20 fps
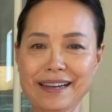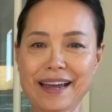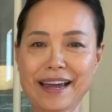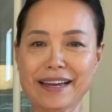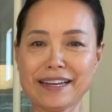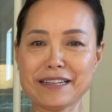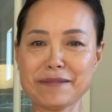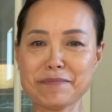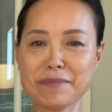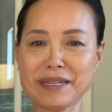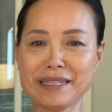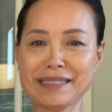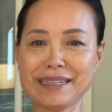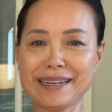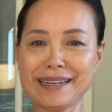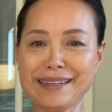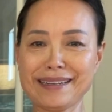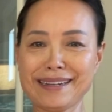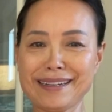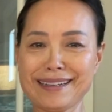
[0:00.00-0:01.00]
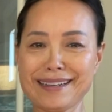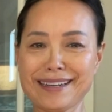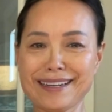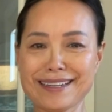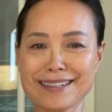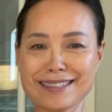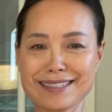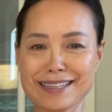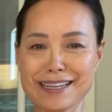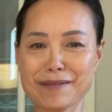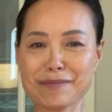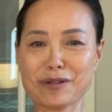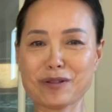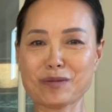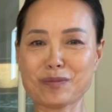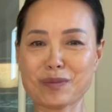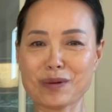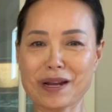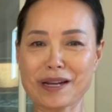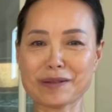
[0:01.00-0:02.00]
and maintaining a stable
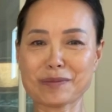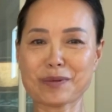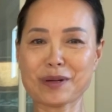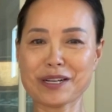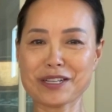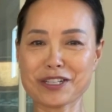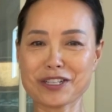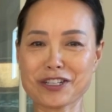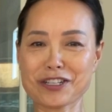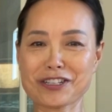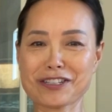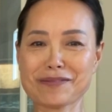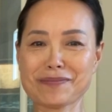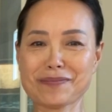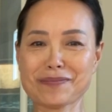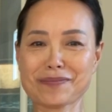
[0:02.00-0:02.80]
blood pressure.